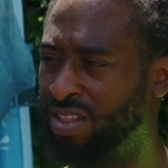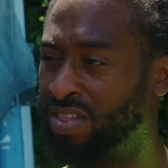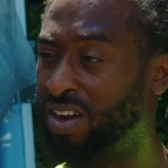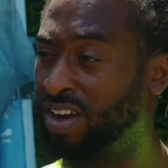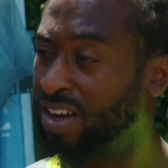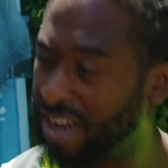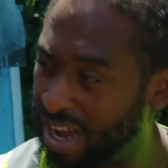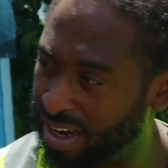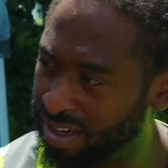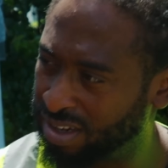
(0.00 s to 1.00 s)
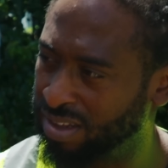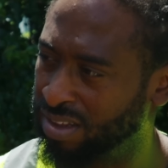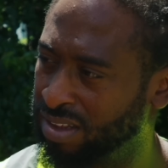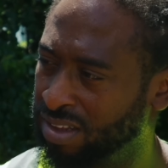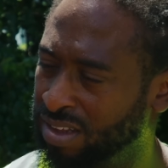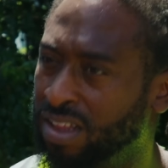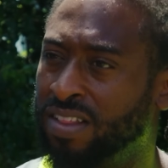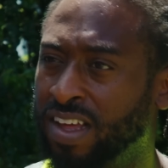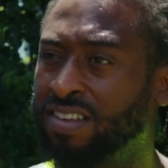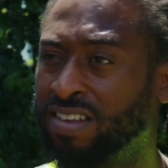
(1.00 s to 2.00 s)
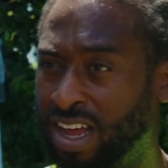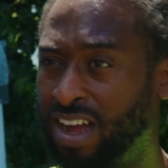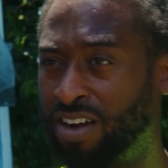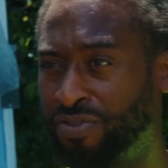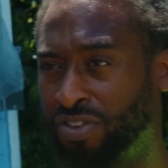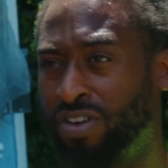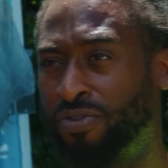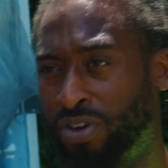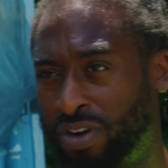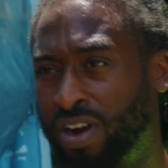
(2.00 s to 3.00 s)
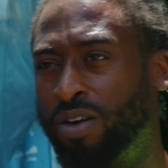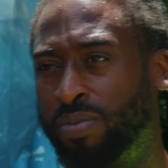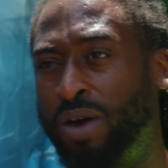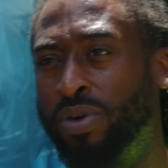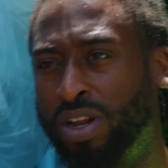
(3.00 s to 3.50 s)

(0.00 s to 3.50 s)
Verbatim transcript: The good kind. Thanks a lot, officer, for your help. I really